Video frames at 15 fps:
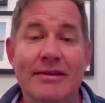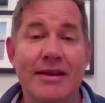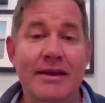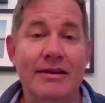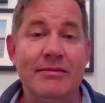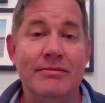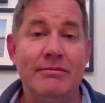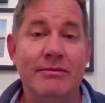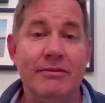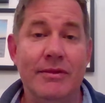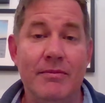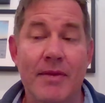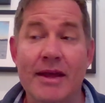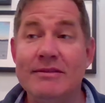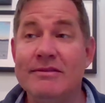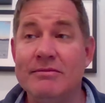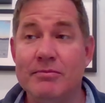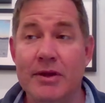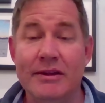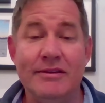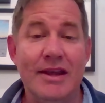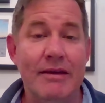they the
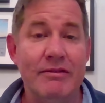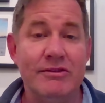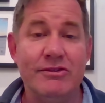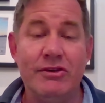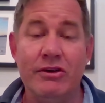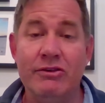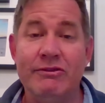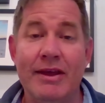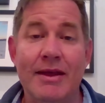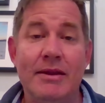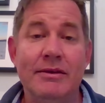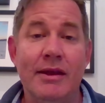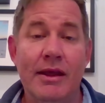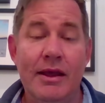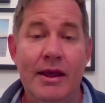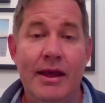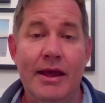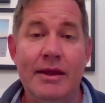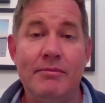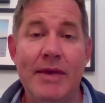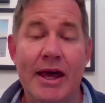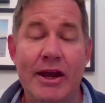Mets, David Stearns and
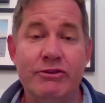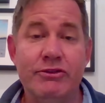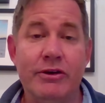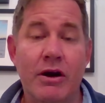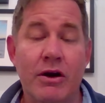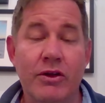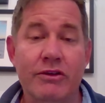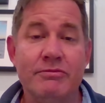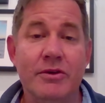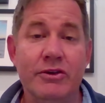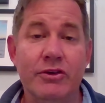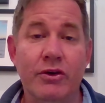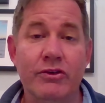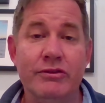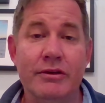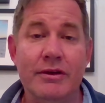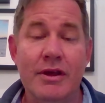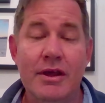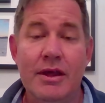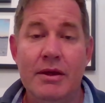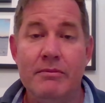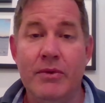manager Carlos
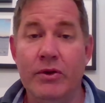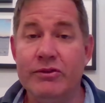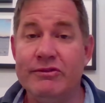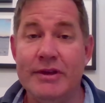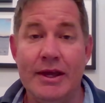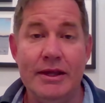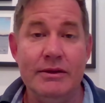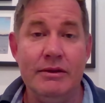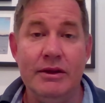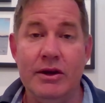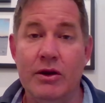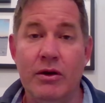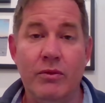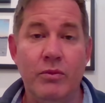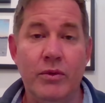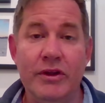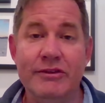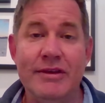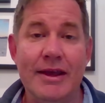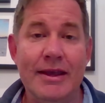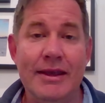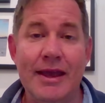Mendoza both said, you know,
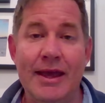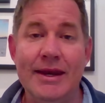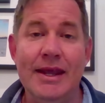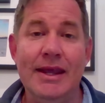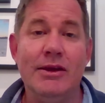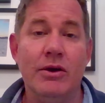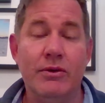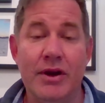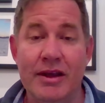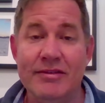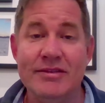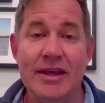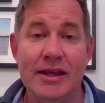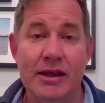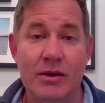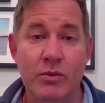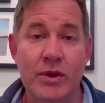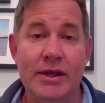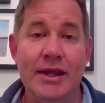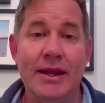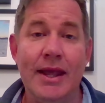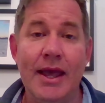we'll take any Kodai Senga
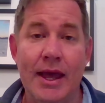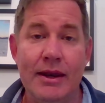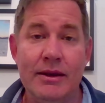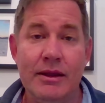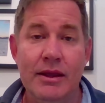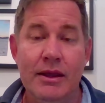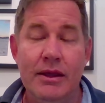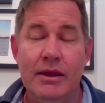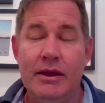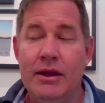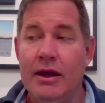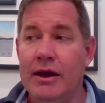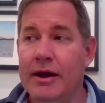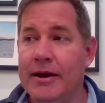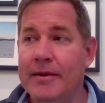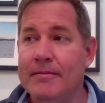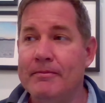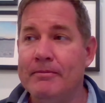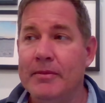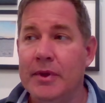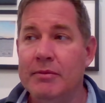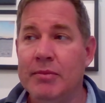we can get.
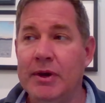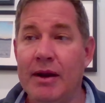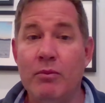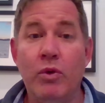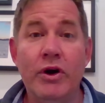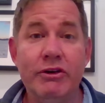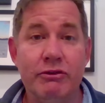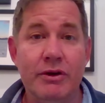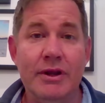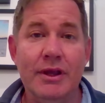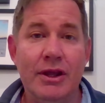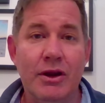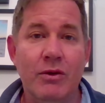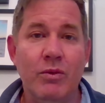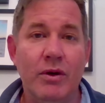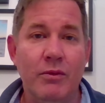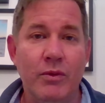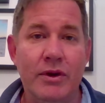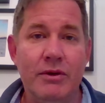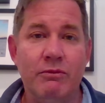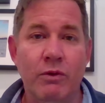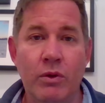But I'm wondering, you know,
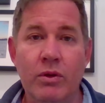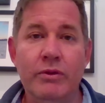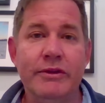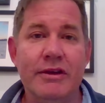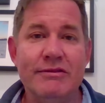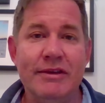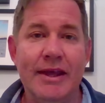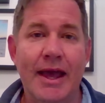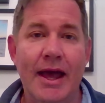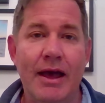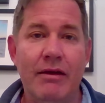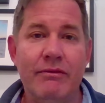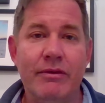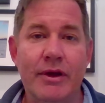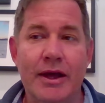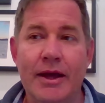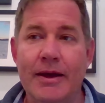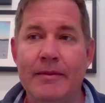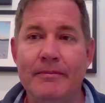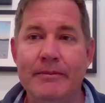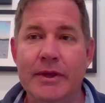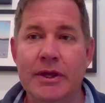what role does he
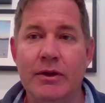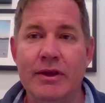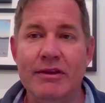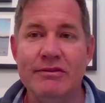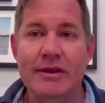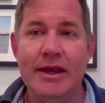have? You know,